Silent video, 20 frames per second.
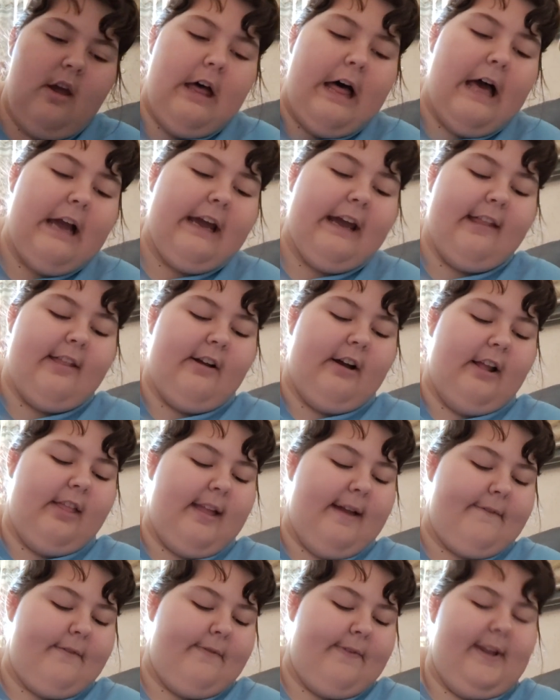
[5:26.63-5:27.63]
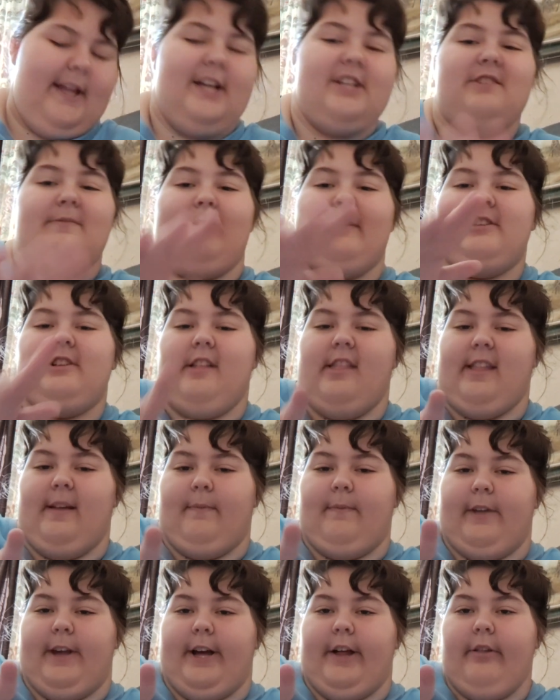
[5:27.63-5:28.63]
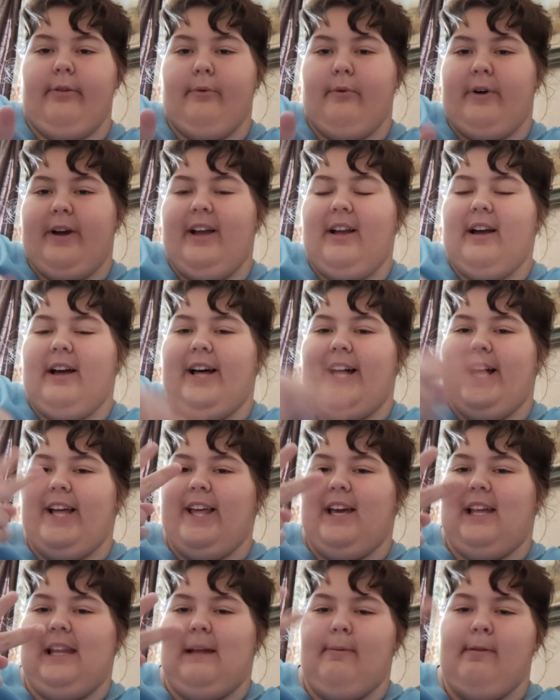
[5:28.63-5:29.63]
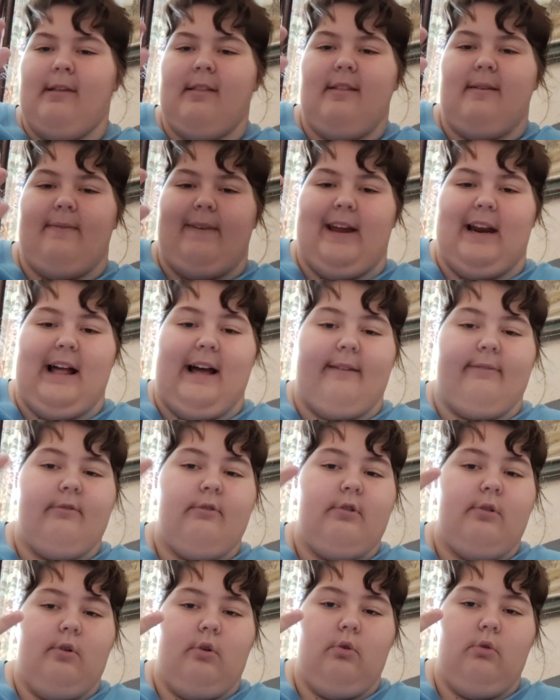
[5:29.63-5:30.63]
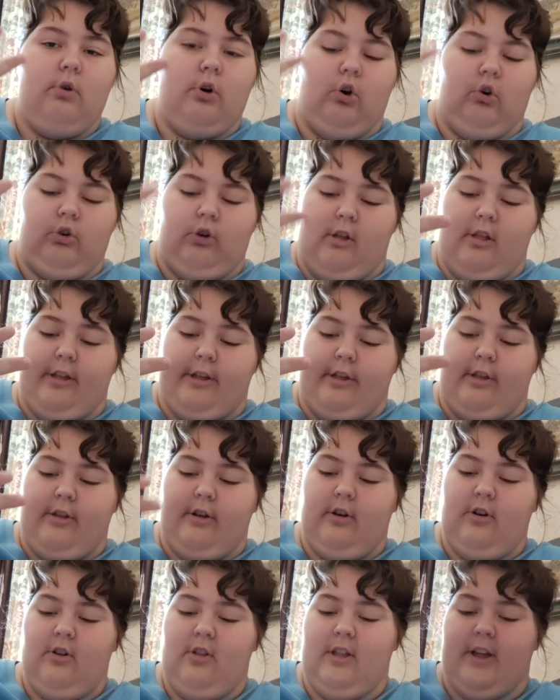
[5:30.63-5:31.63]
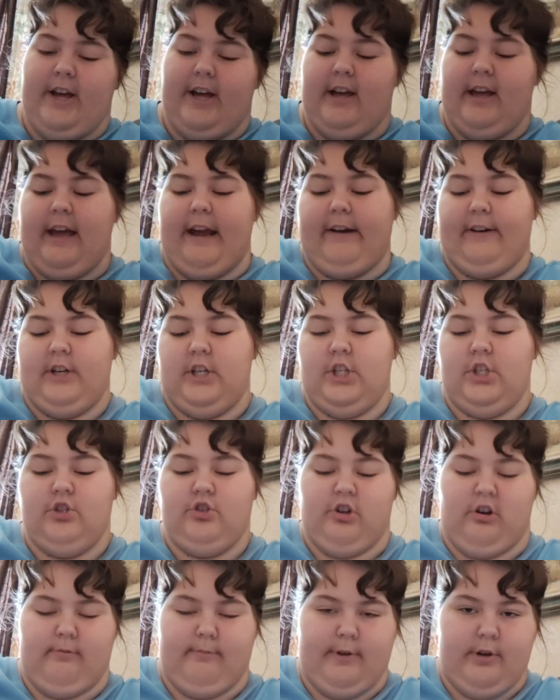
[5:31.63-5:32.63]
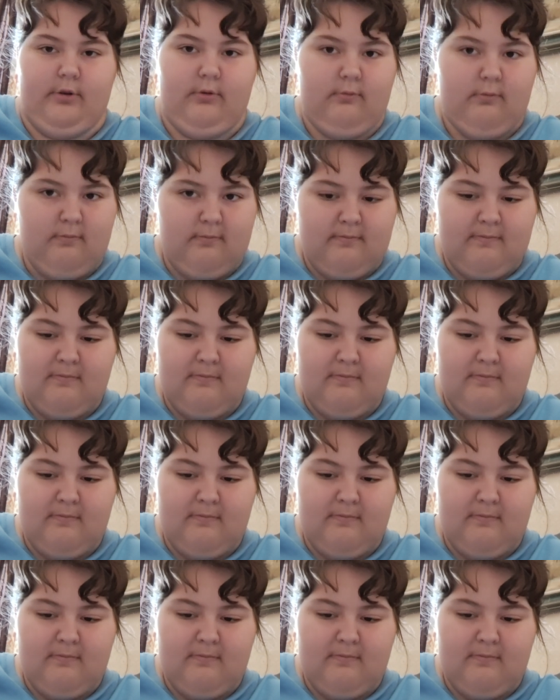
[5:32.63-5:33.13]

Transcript: Okay, so I also have a feeling I should mention something else real quick. Eclipse and Savannah have two older sisters, Aristromu,